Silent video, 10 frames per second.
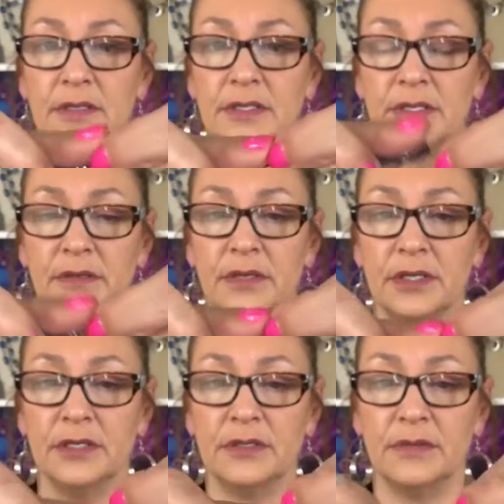So you
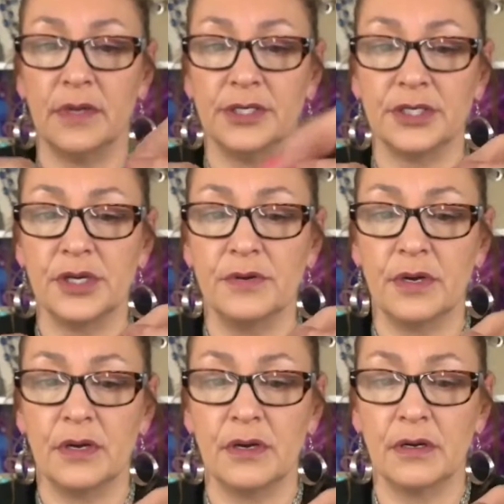can do a
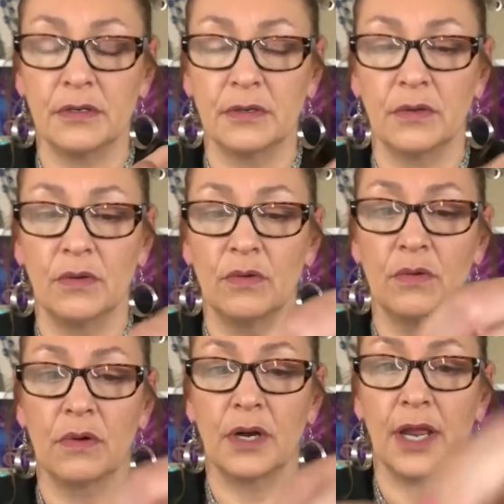choker
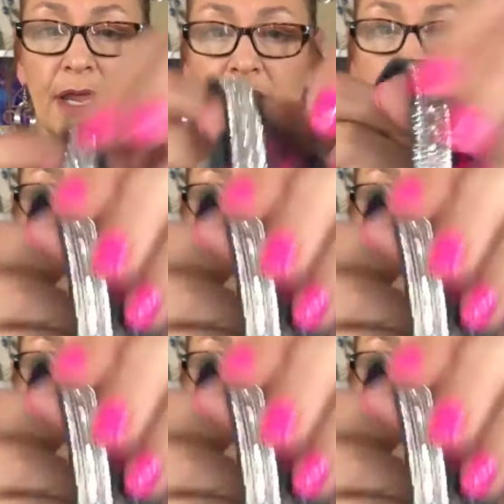or a,